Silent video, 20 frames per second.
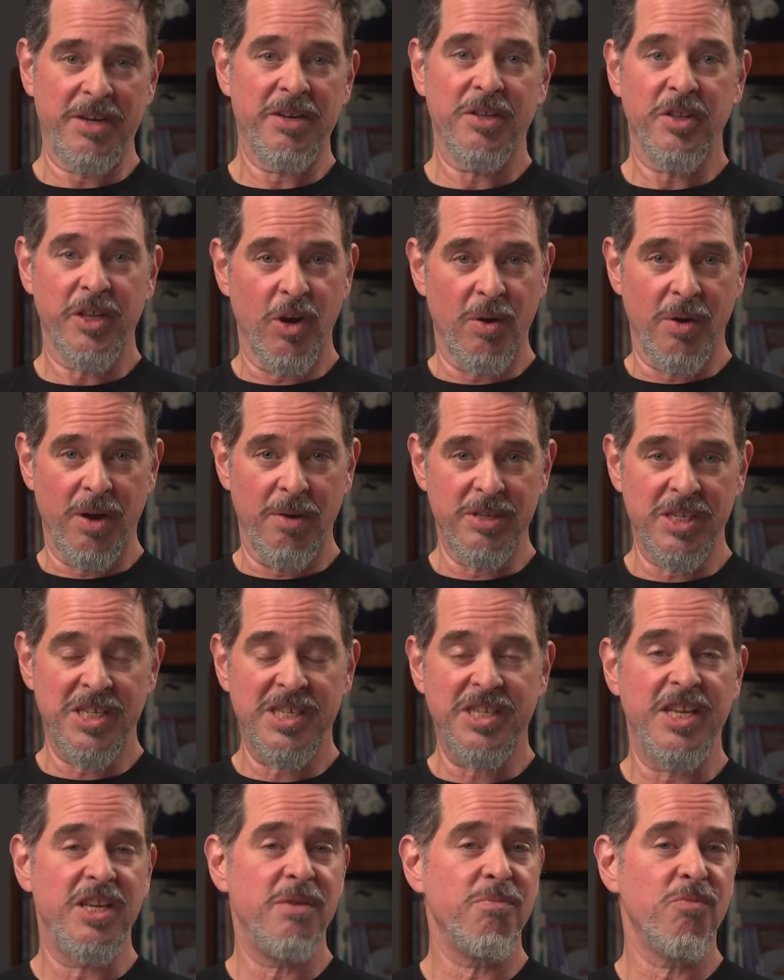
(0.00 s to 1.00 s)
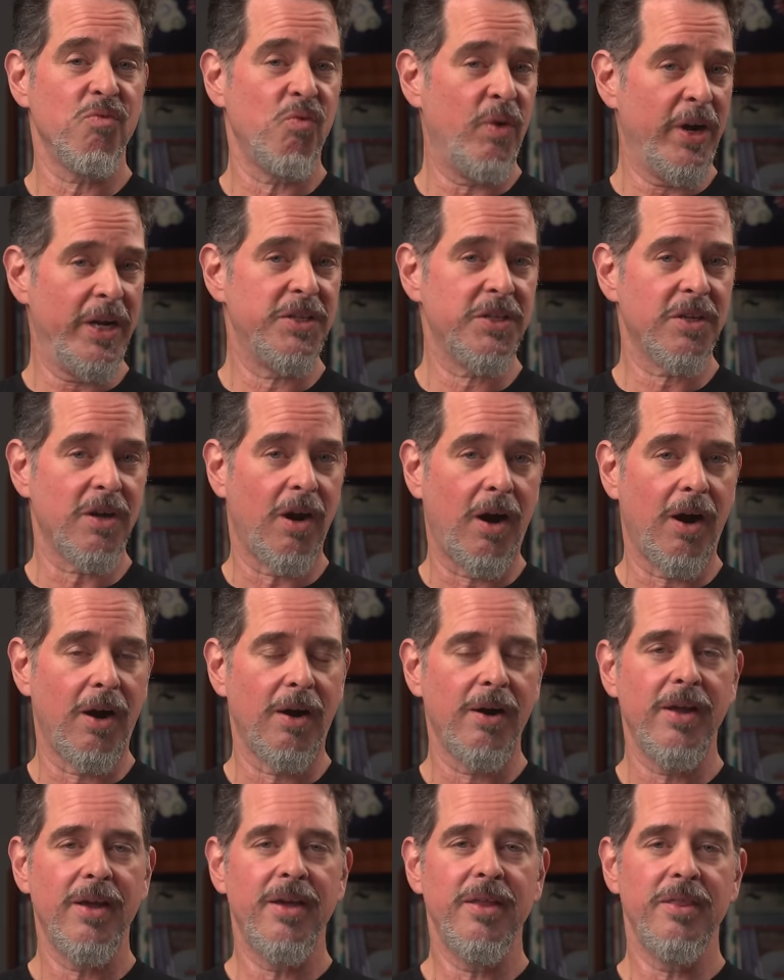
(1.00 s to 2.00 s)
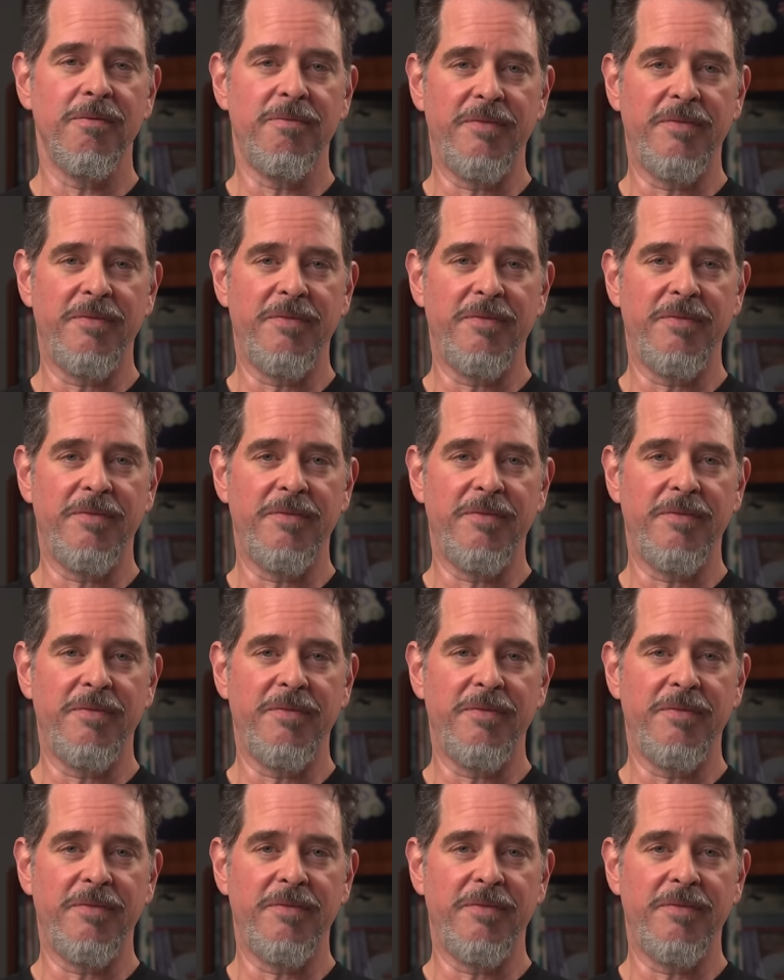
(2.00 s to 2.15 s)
technically a steam race car.